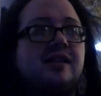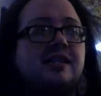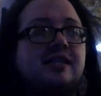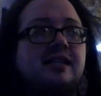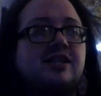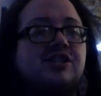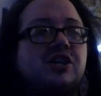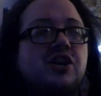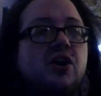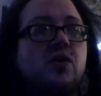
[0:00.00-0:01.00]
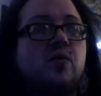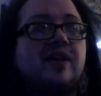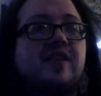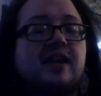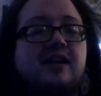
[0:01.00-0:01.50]
This is
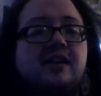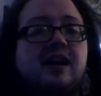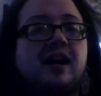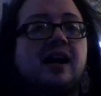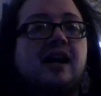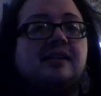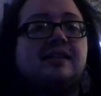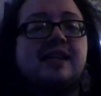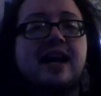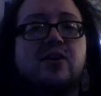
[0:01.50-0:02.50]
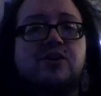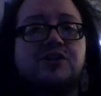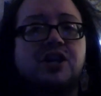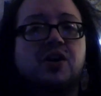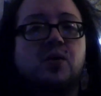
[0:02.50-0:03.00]
within a day or
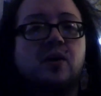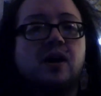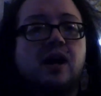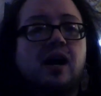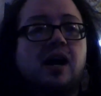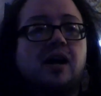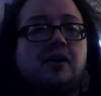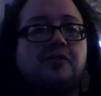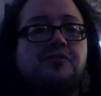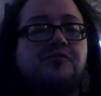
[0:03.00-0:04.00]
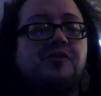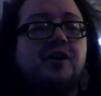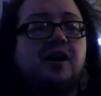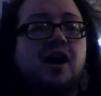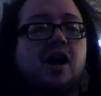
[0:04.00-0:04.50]
so of
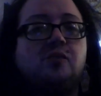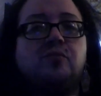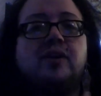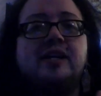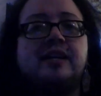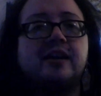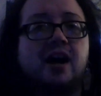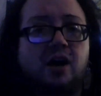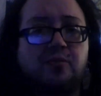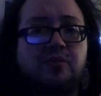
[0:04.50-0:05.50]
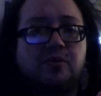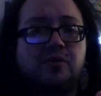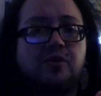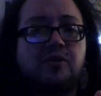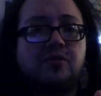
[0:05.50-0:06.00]
unbreaking up,
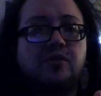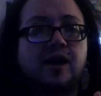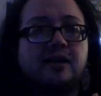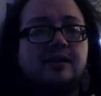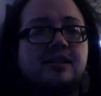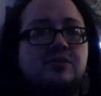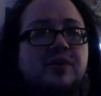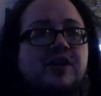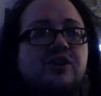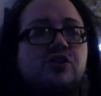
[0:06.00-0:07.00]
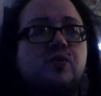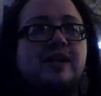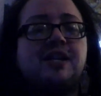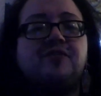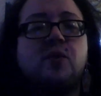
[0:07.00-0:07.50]
right? This is within
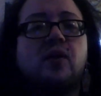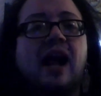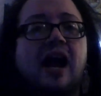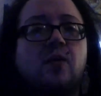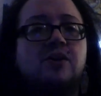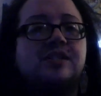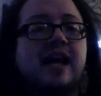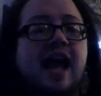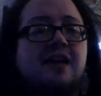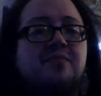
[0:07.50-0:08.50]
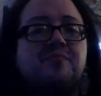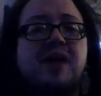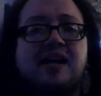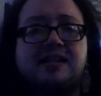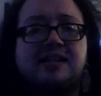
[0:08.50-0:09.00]
24 hours at
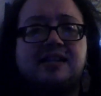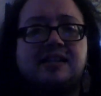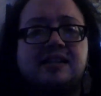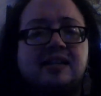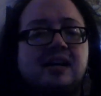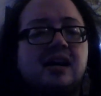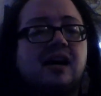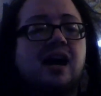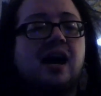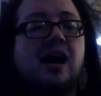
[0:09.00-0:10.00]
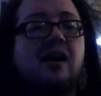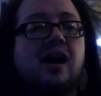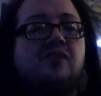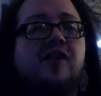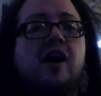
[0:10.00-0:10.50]
best
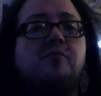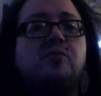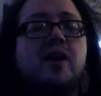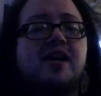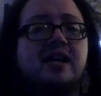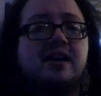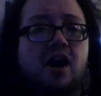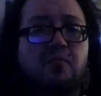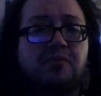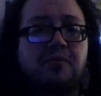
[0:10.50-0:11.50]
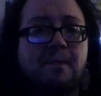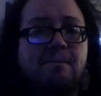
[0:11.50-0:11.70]
of unbreaking up.